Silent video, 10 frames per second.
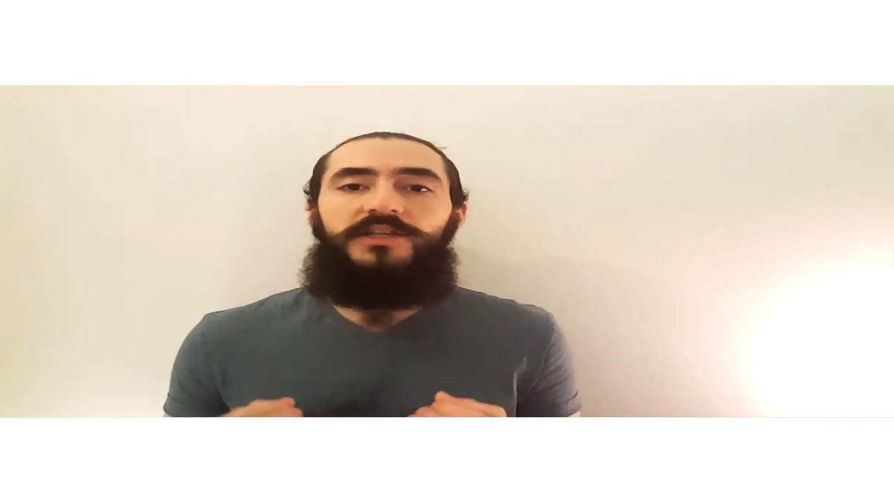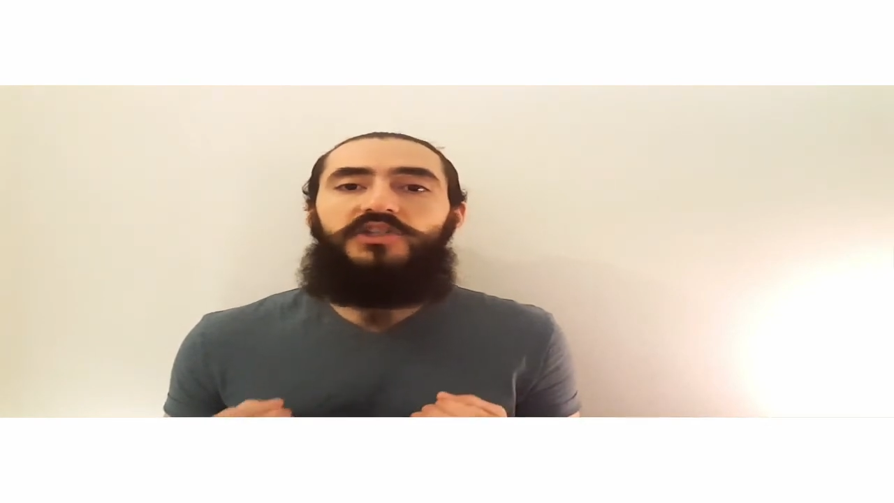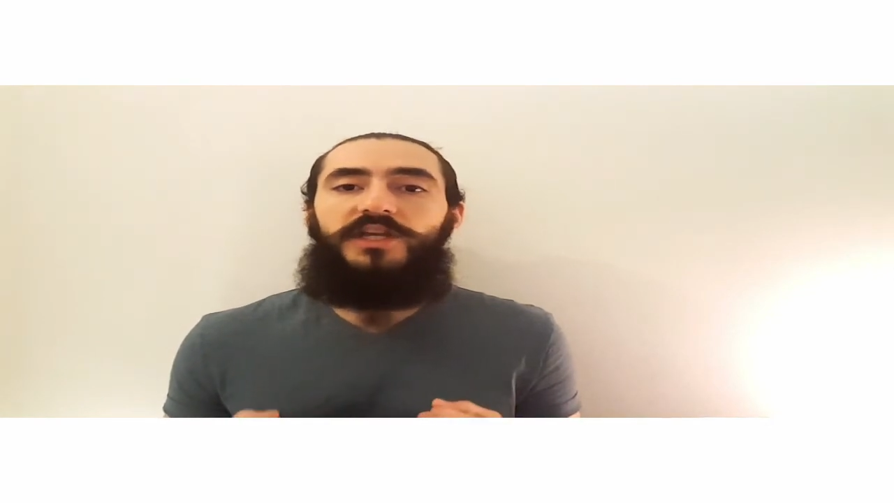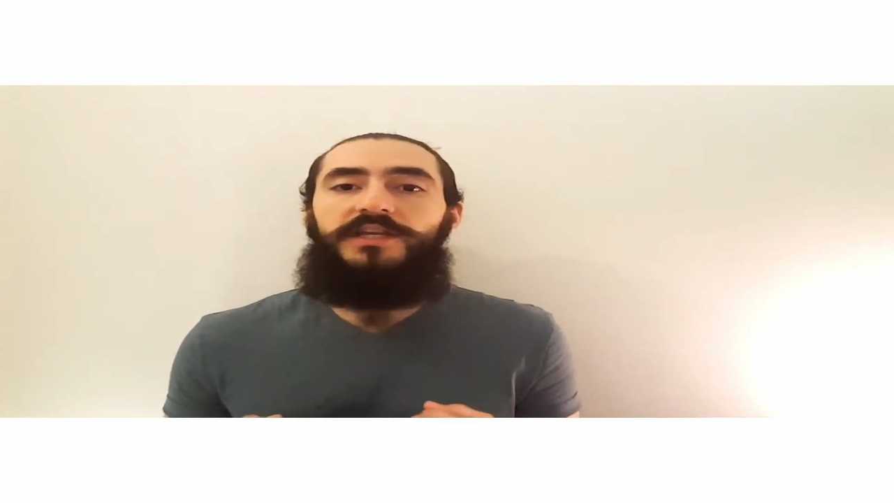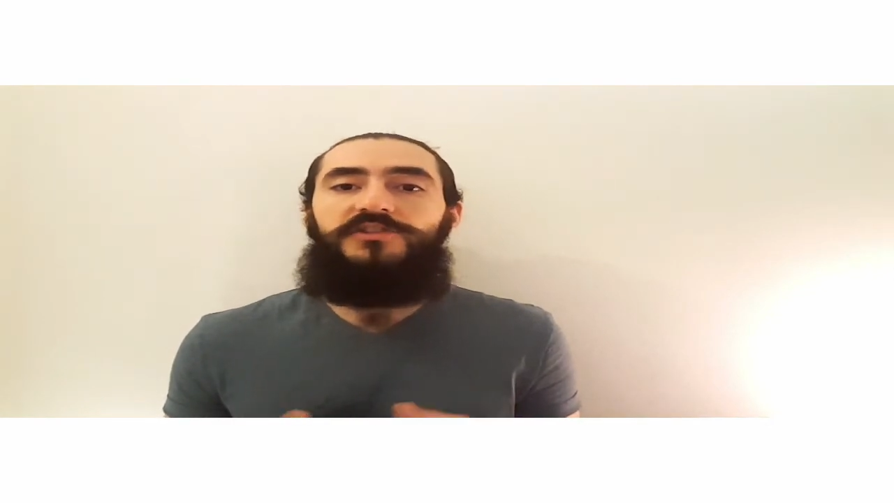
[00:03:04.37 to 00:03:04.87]
and
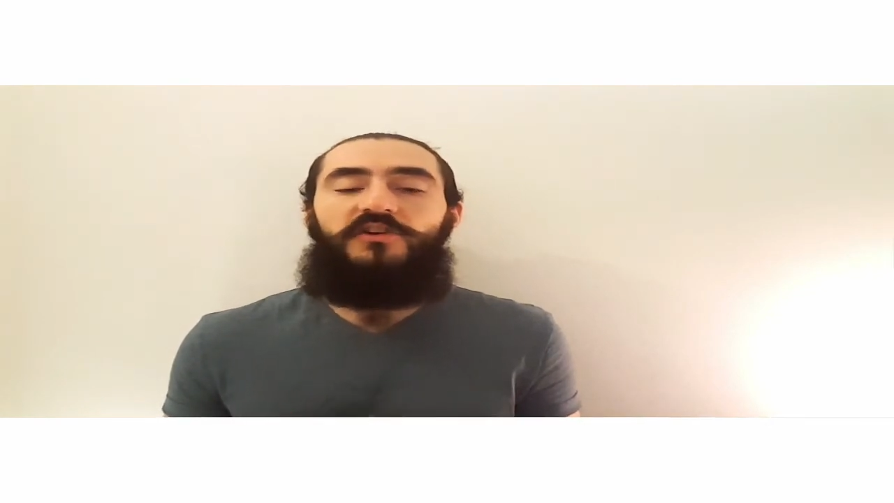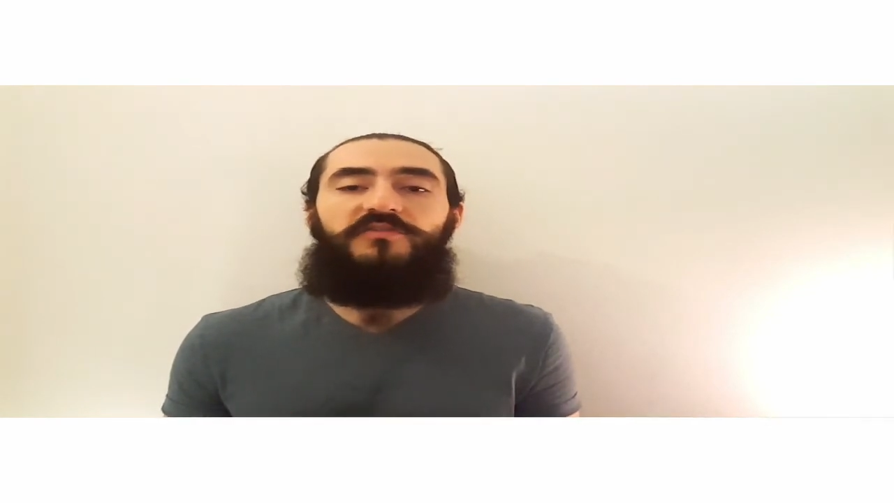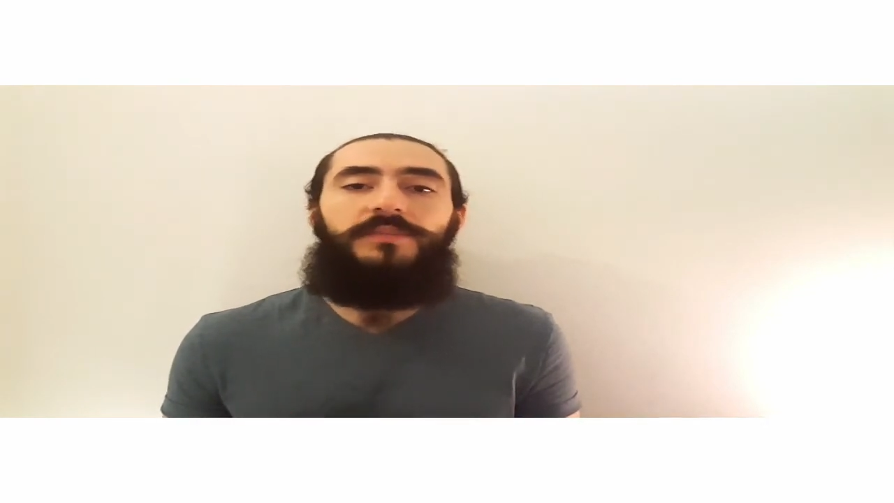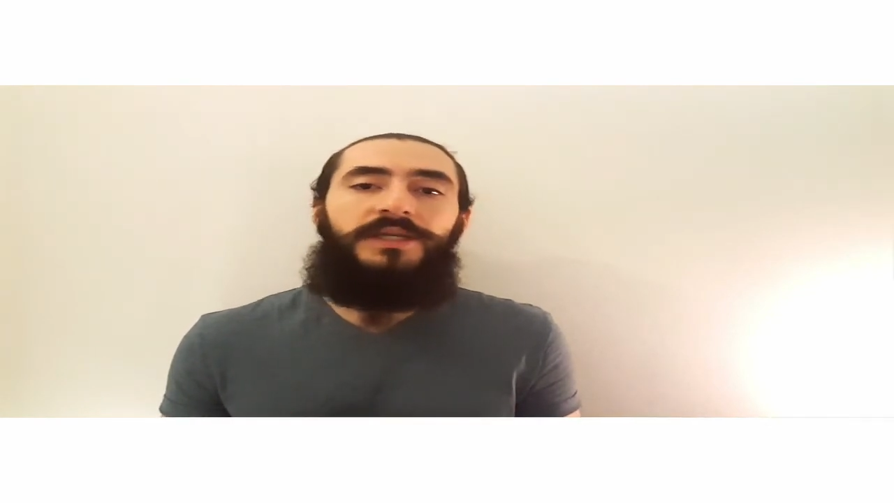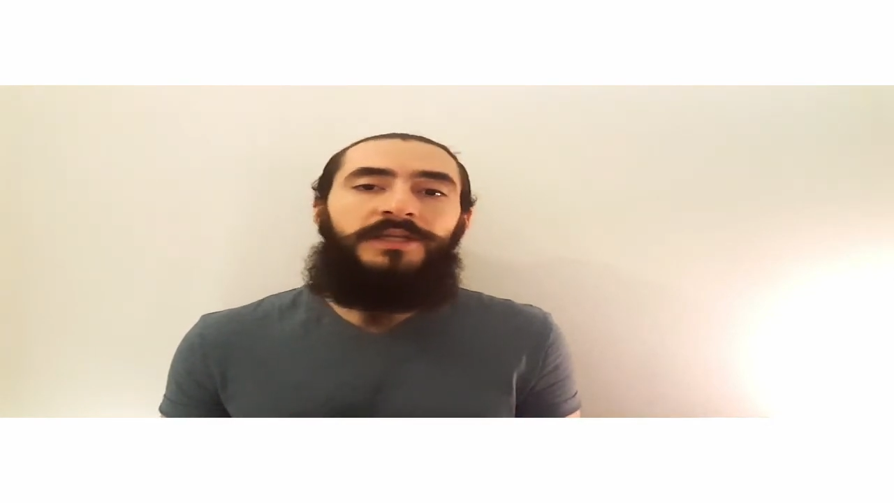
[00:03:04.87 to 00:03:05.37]
shades
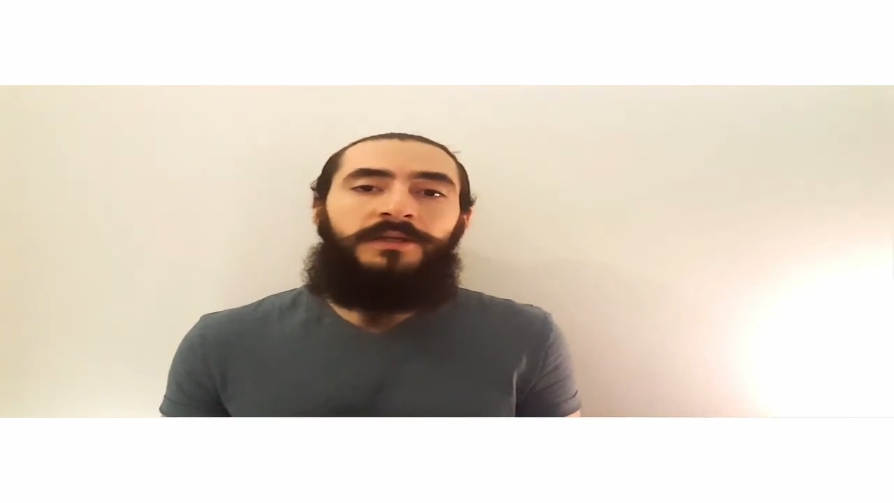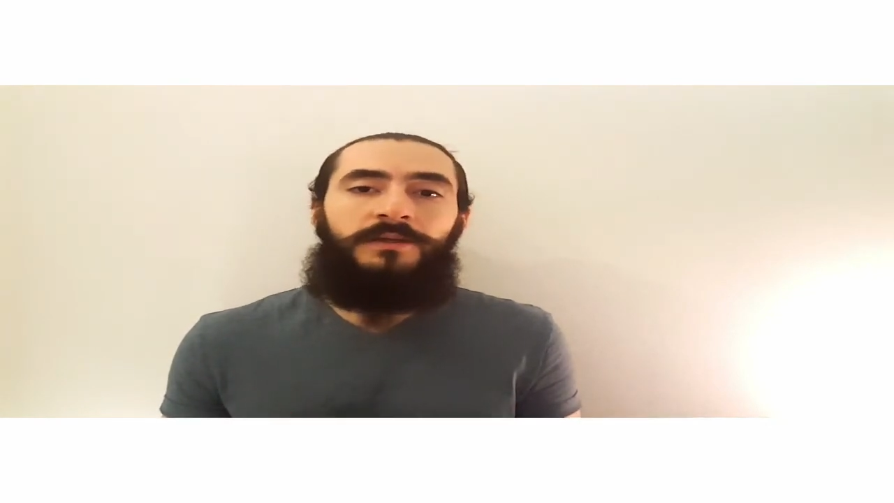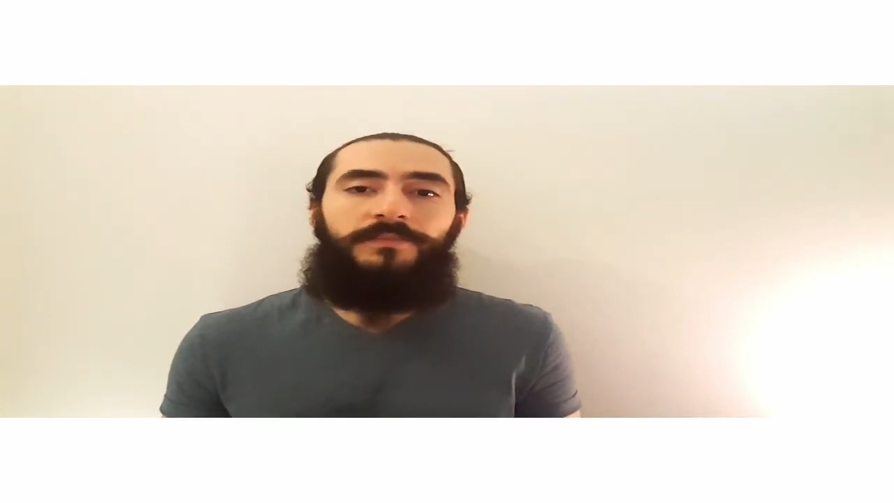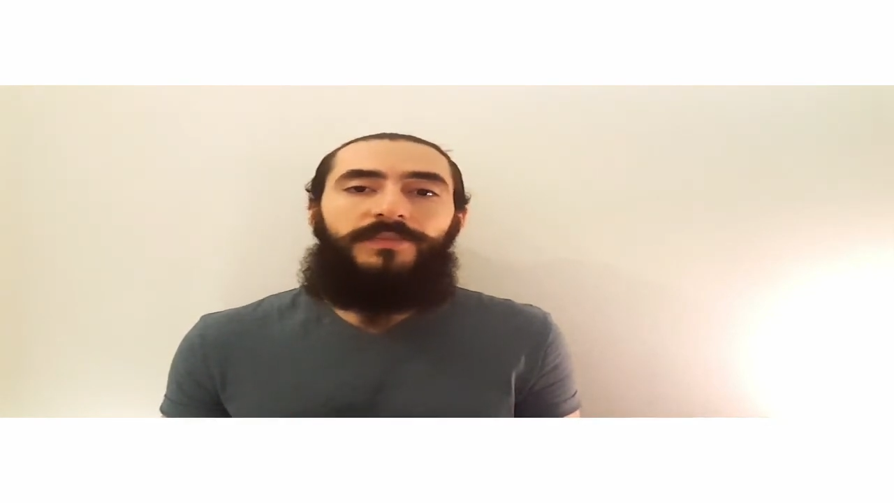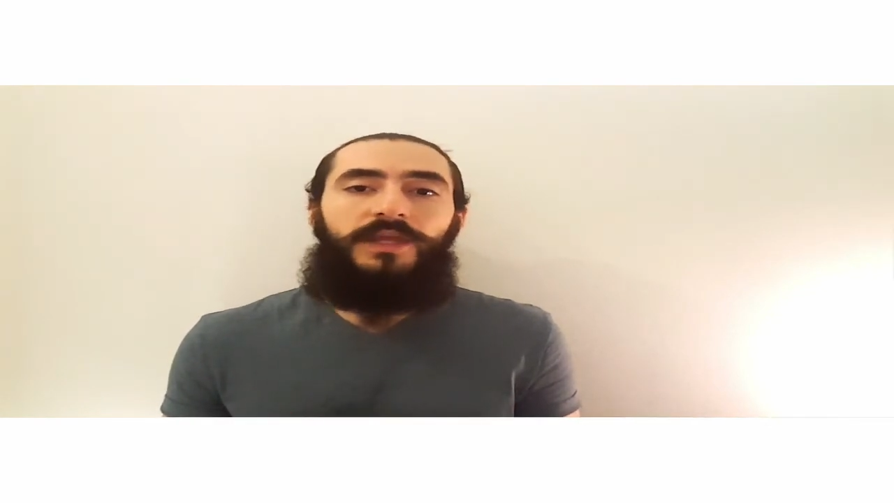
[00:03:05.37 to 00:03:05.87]
of meaning.